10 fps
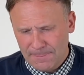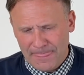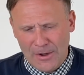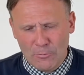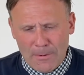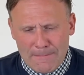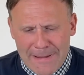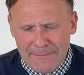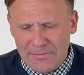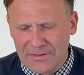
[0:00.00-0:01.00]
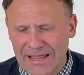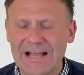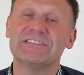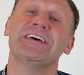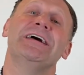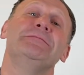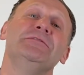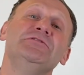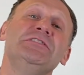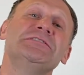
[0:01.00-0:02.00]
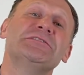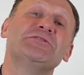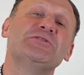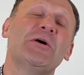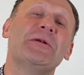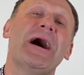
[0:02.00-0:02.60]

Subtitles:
I don't remember the last time Jesus showed